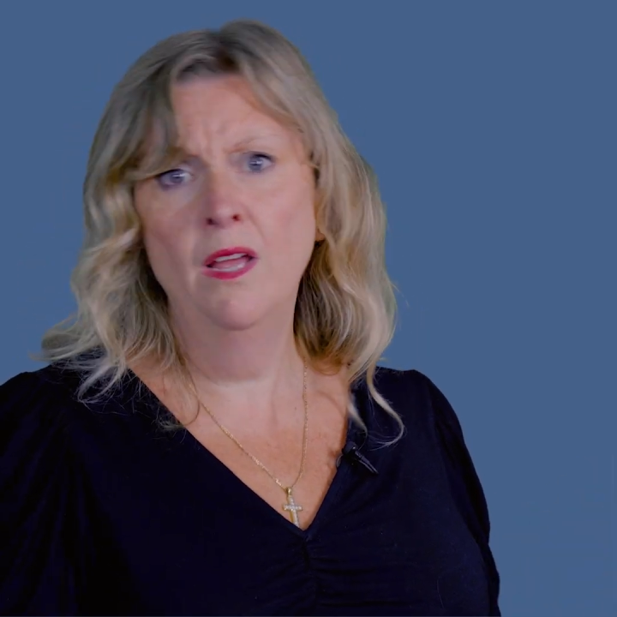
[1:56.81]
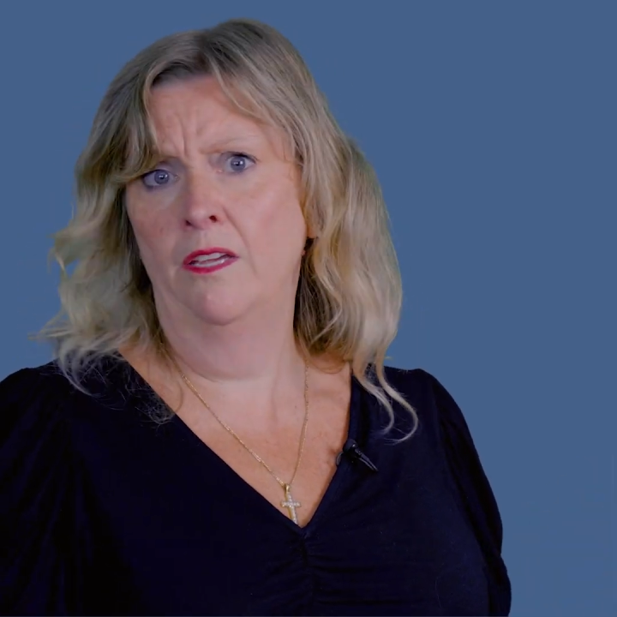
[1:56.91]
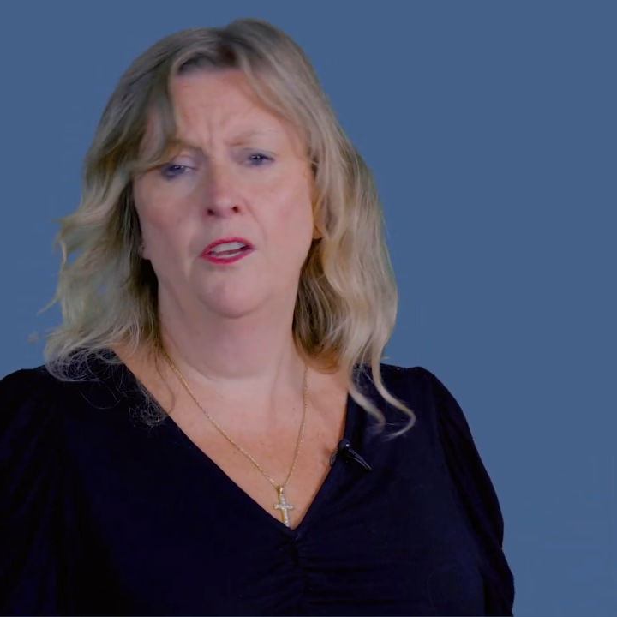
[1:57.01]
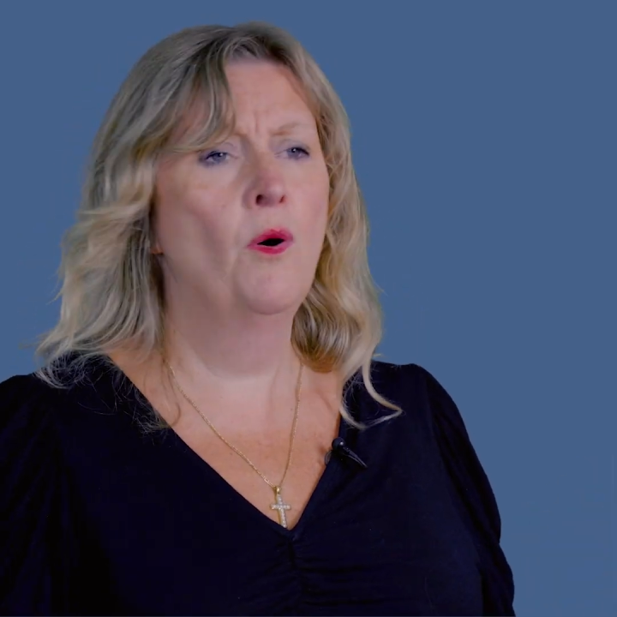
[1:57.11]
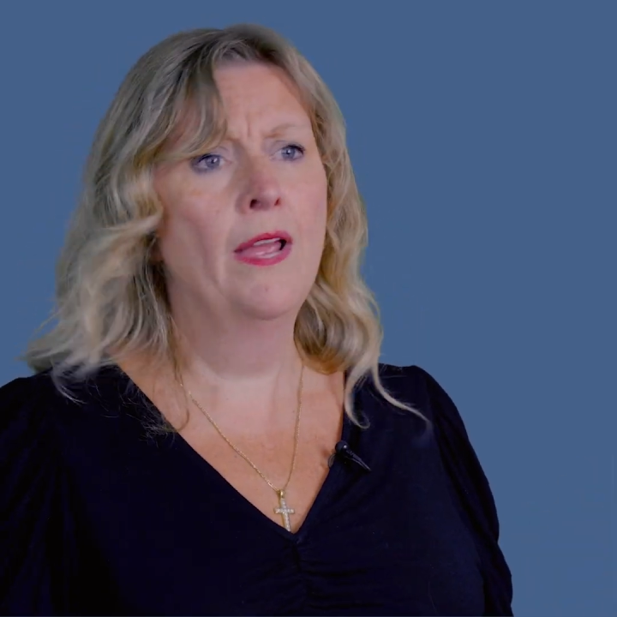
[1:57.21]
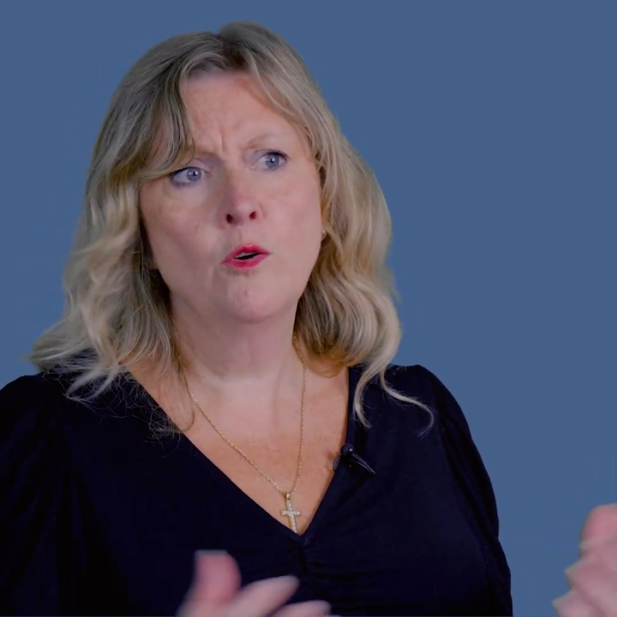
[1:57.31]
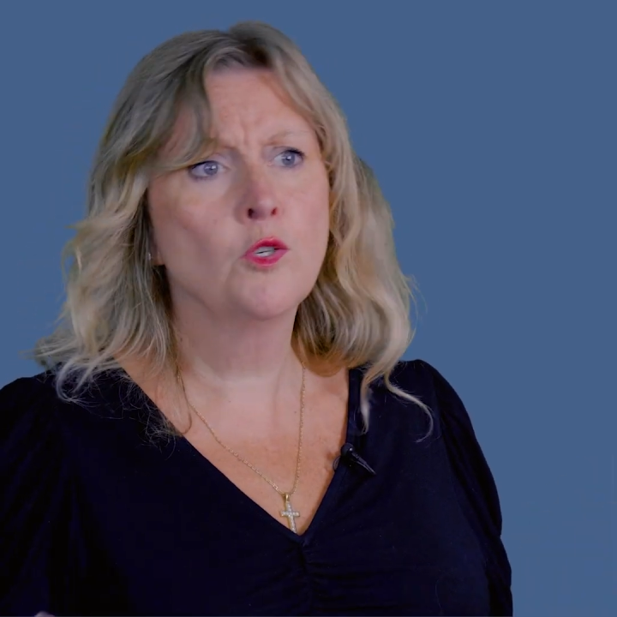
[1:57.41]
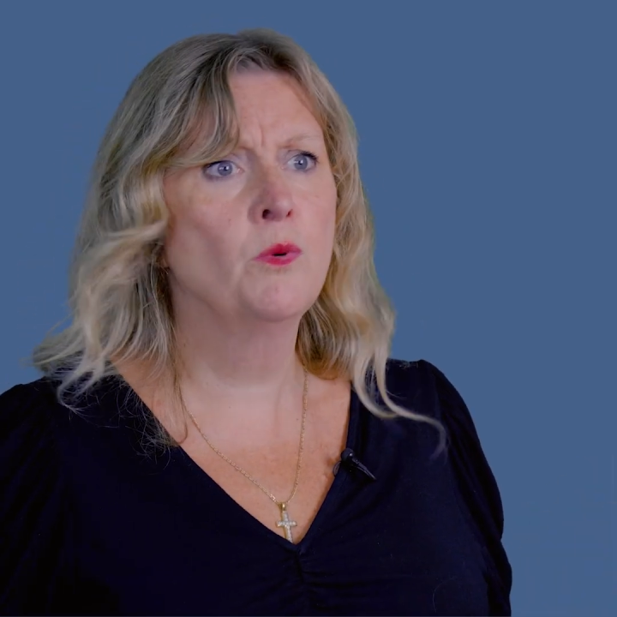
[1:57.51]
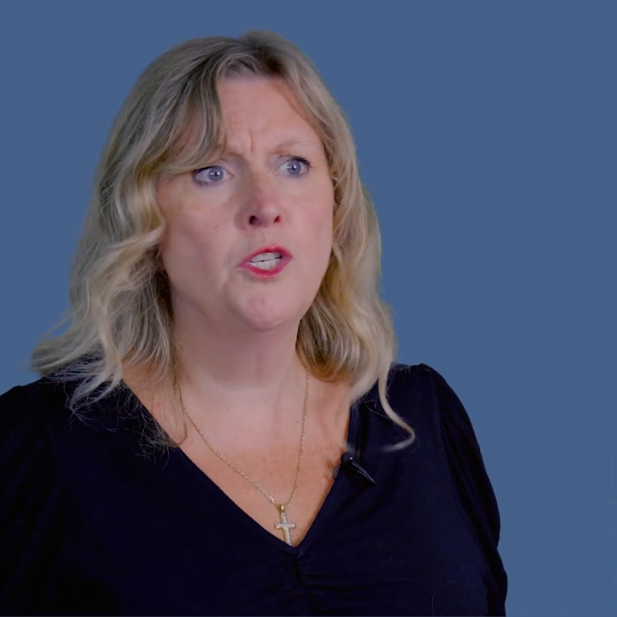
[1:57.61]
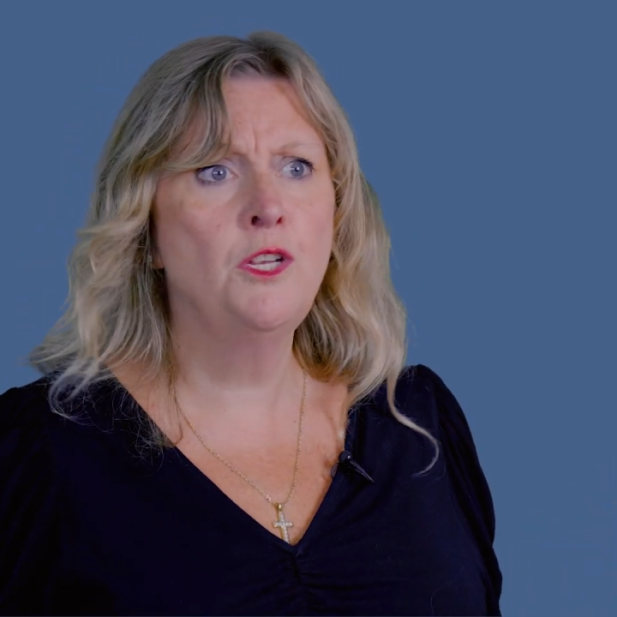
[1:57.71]
I go
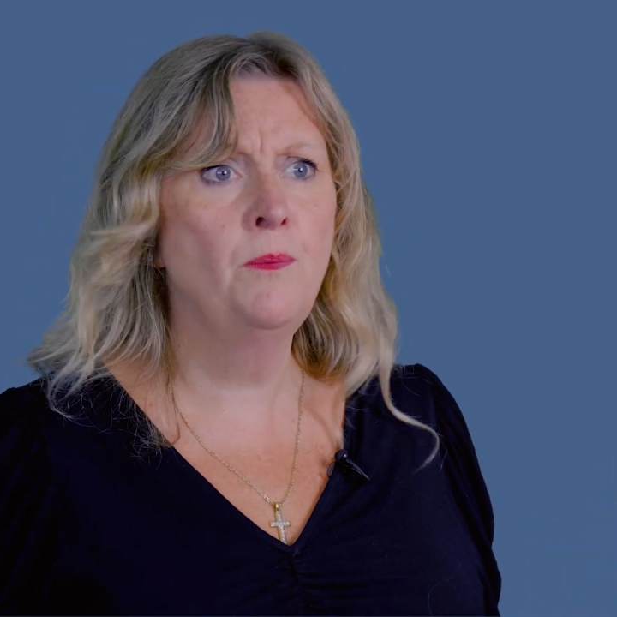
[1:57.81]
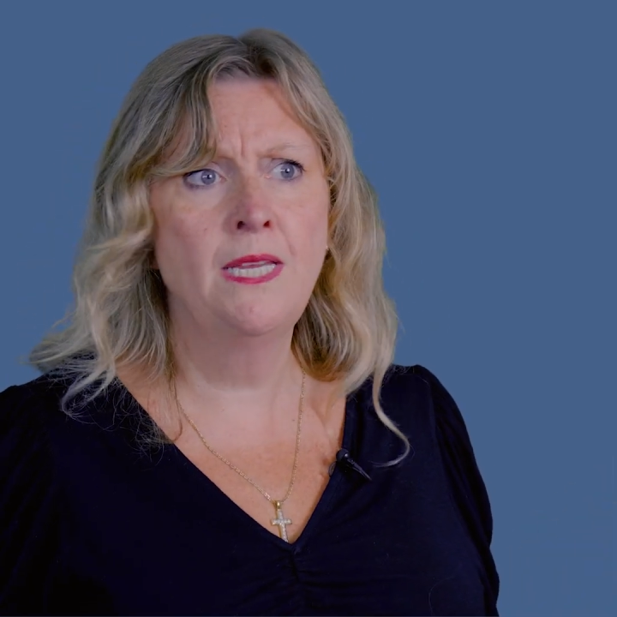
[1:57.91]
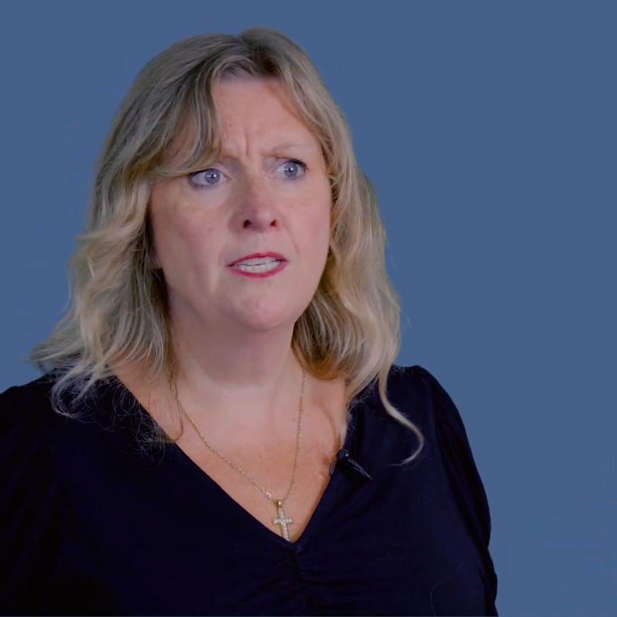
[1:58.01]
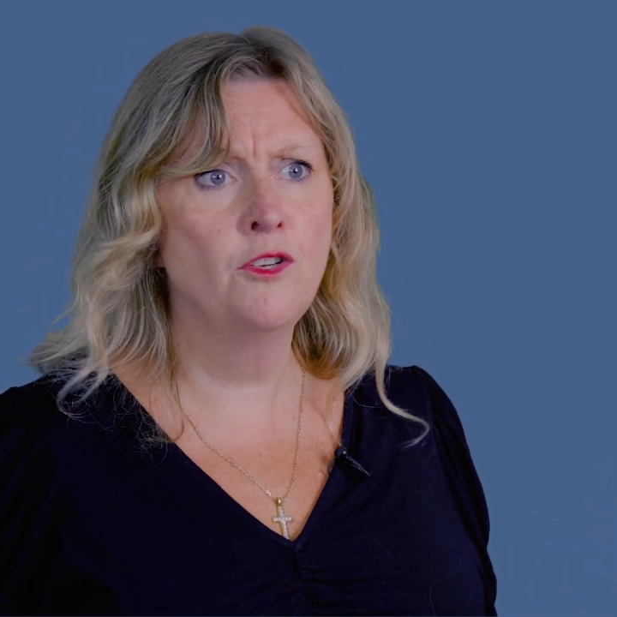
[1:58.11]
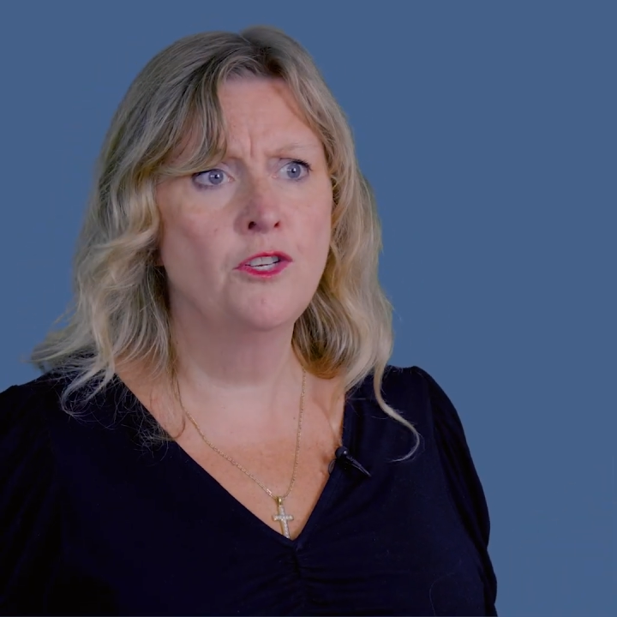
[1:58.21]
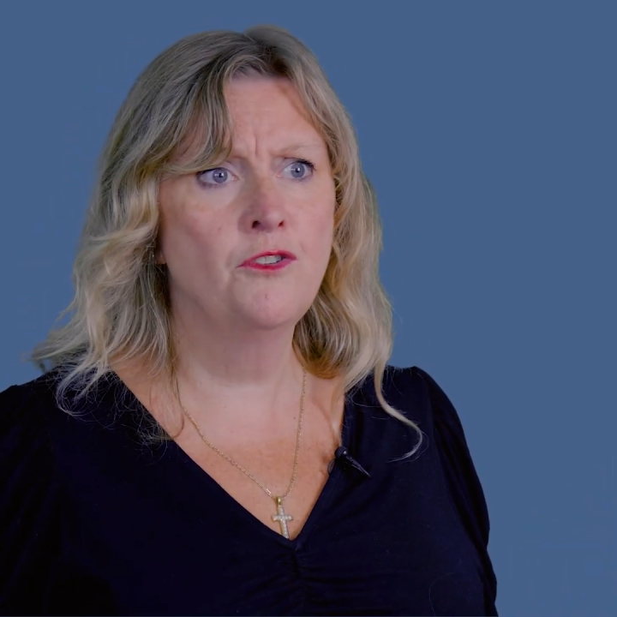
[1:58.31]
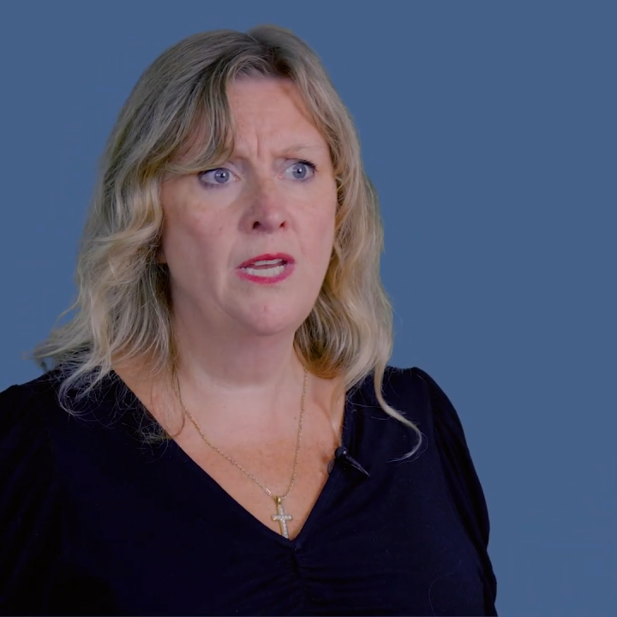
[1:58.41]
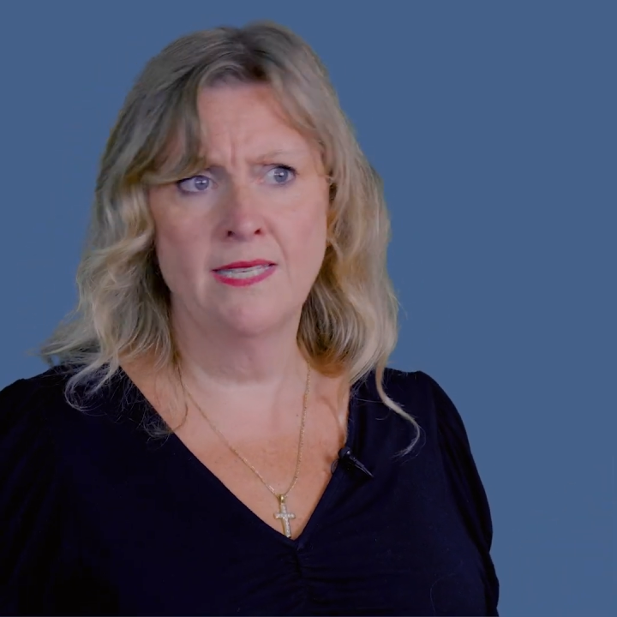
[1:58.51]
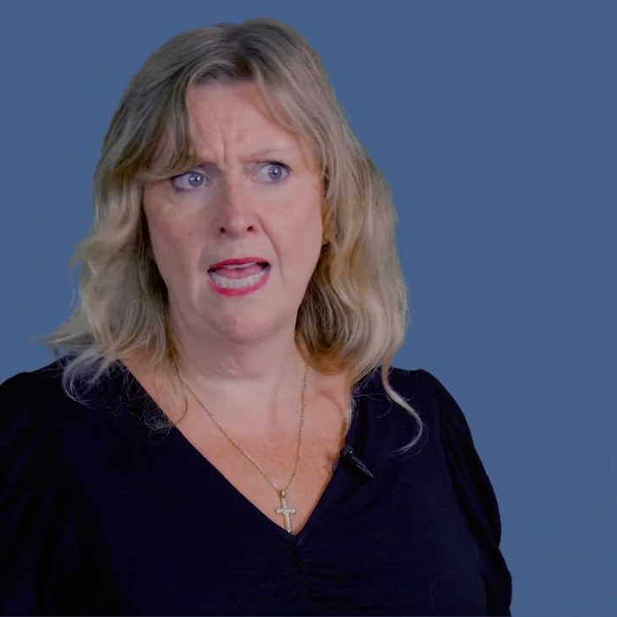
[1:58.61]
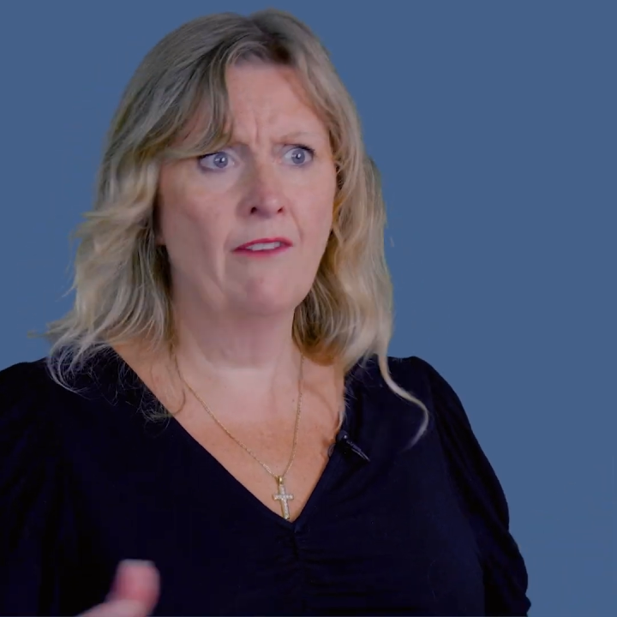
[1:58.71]
to a GP surgery,
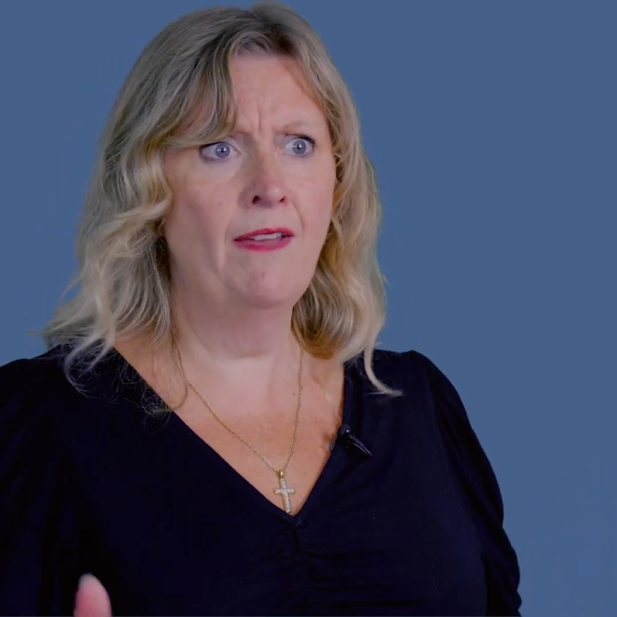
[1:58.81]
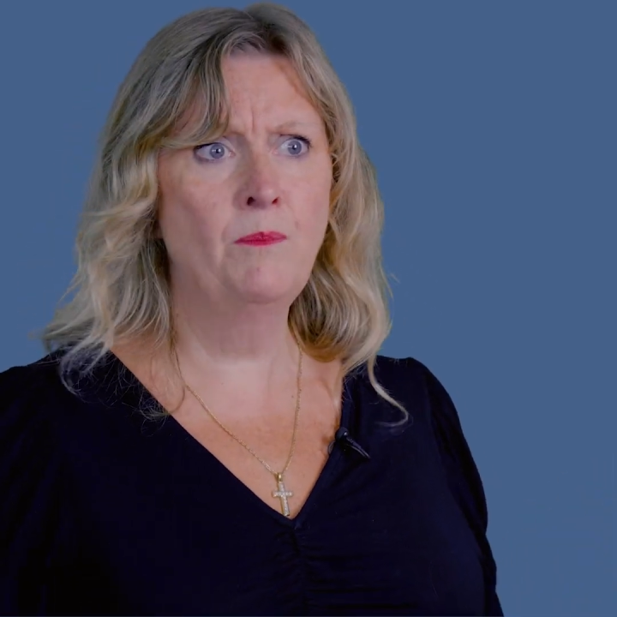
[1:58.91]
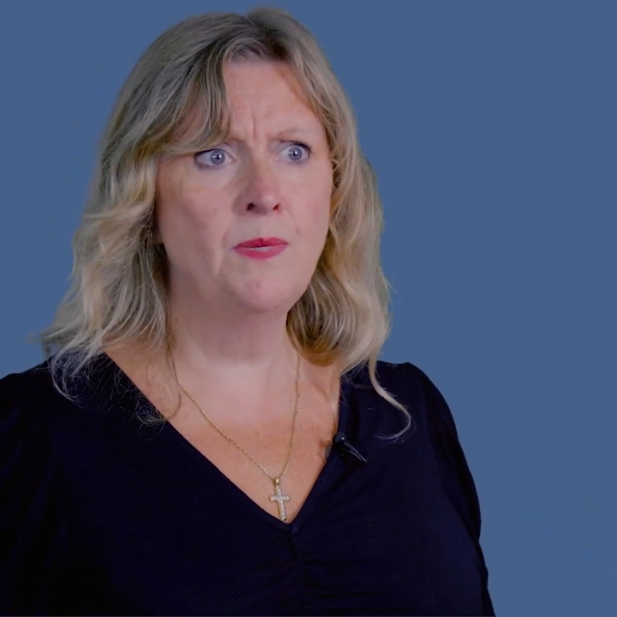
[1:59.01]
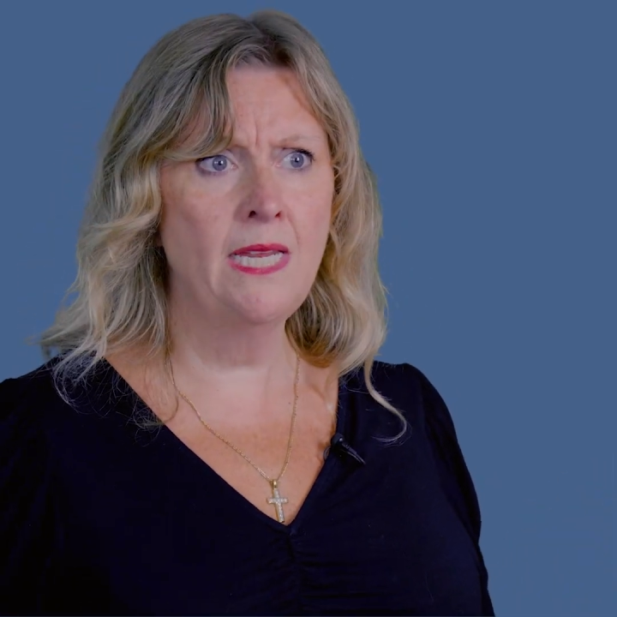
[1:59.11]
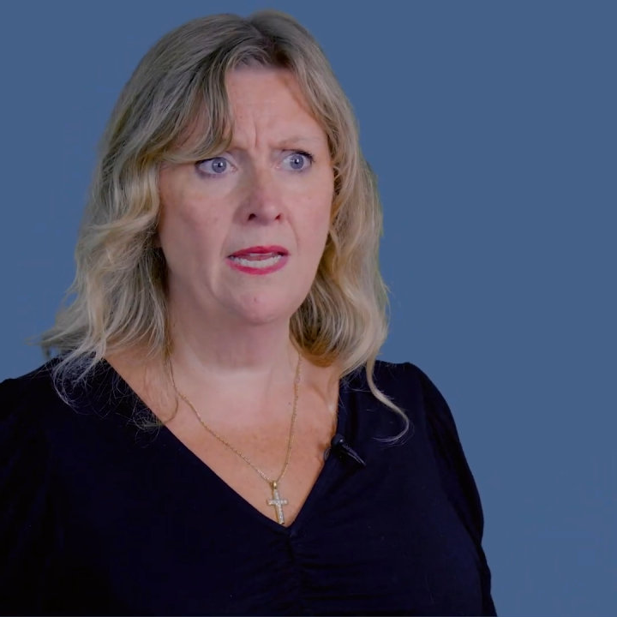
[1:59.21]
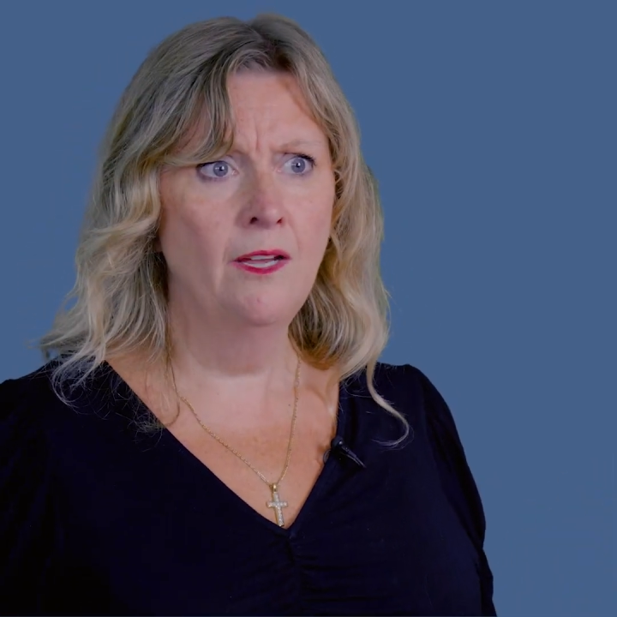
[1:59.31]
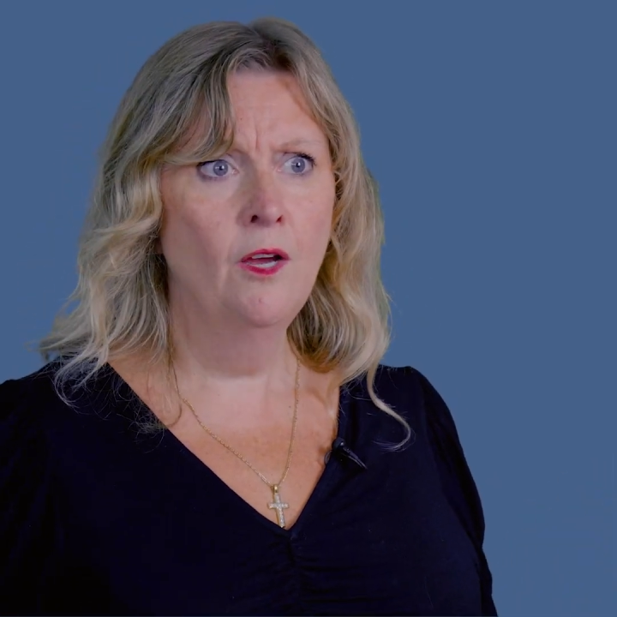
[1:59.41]
it's half empty.